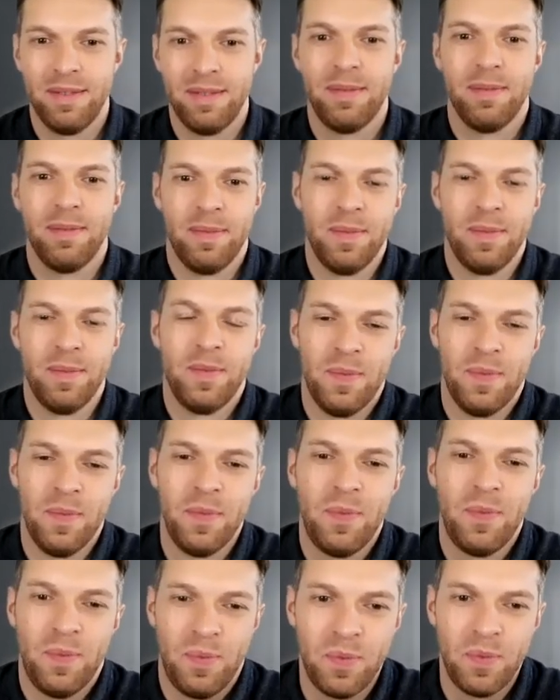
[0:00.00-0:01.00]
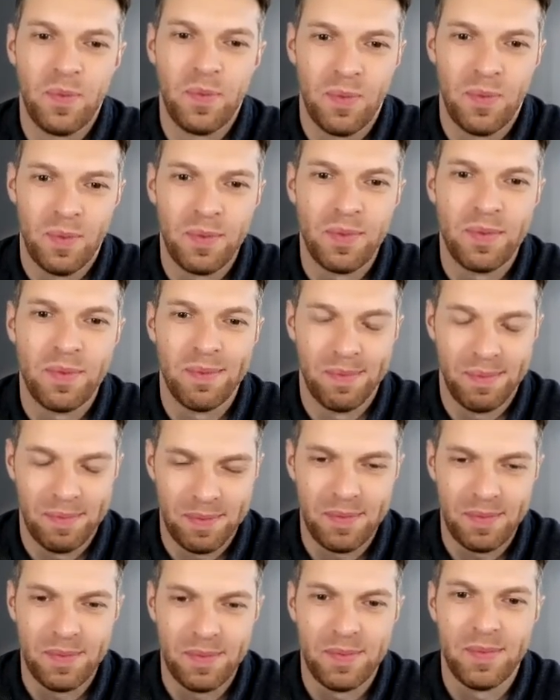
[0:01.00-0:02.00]

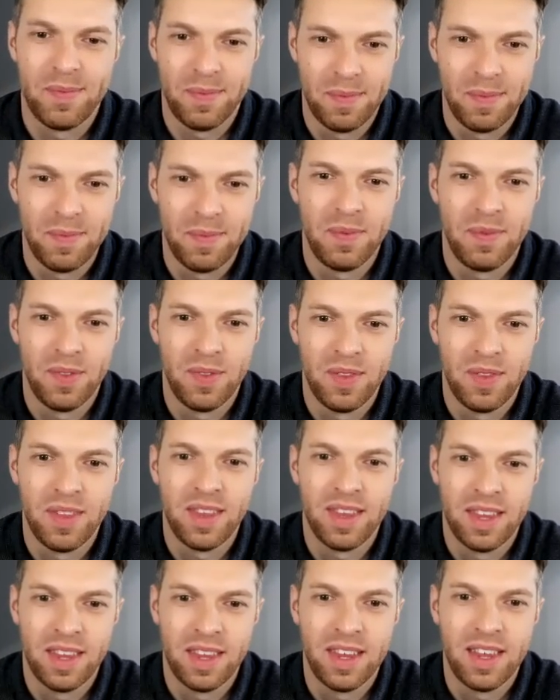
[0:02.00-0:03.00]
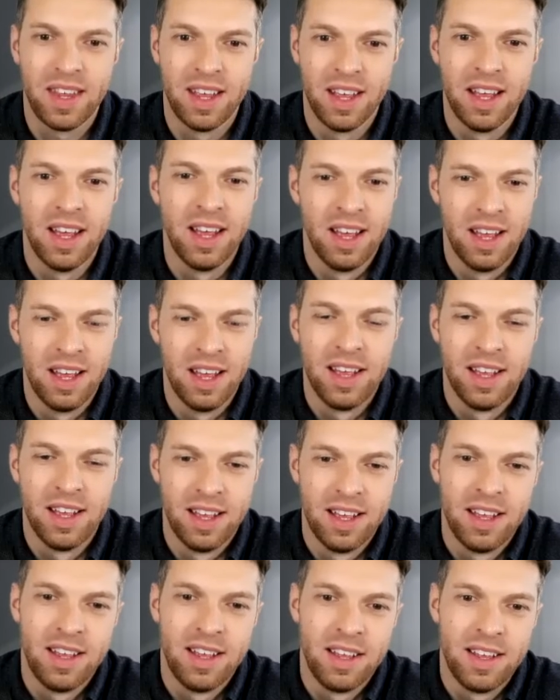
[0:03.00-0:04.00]

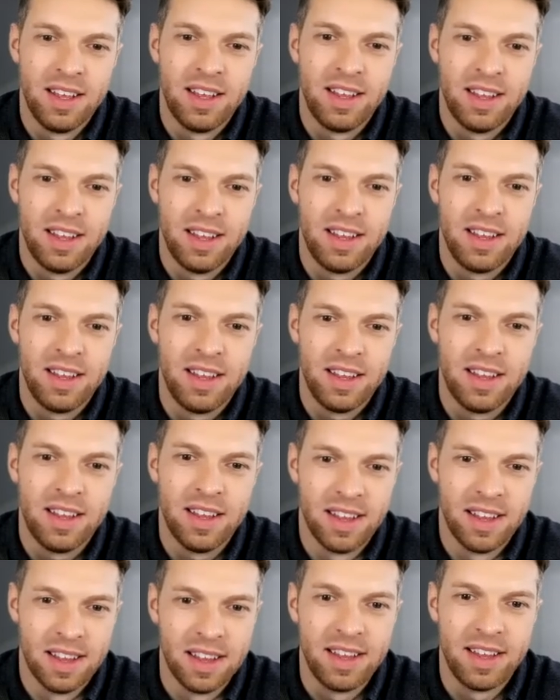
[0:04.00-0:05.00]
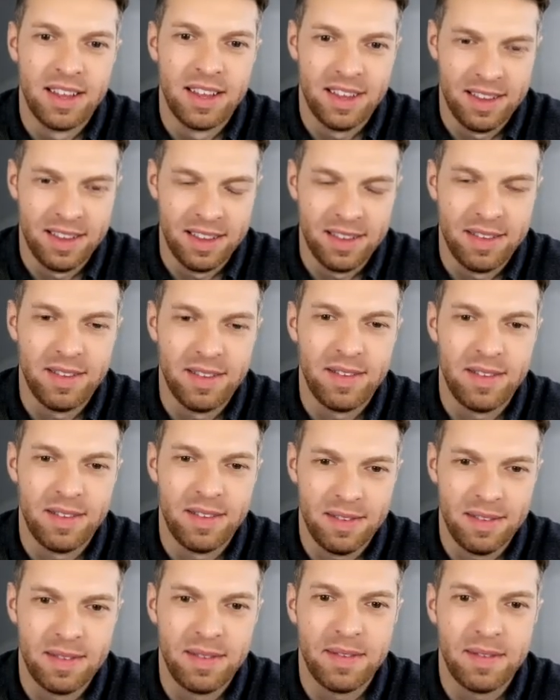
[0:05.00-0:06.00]

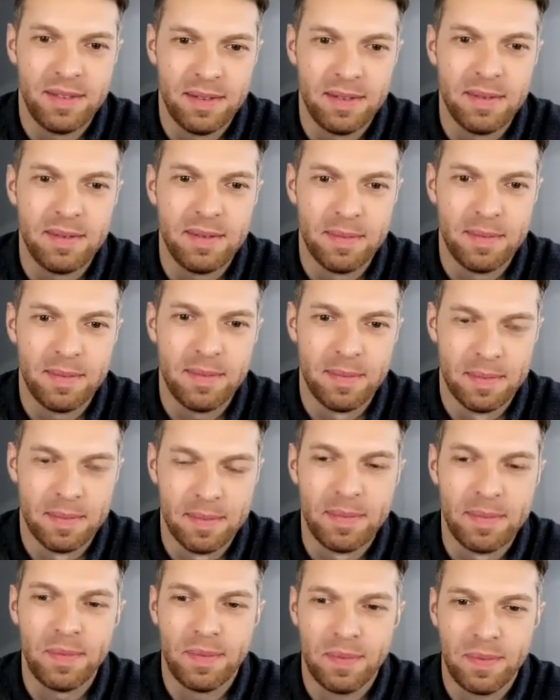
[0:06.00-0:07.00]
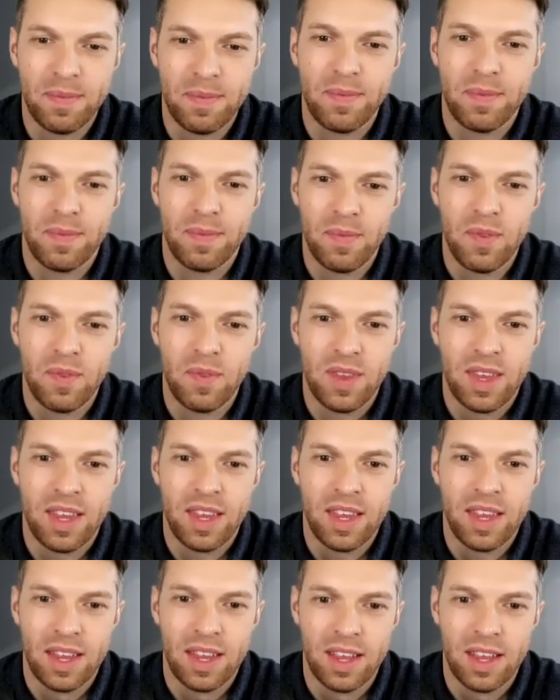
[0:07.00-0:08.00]
No words are spoken by the person on screen.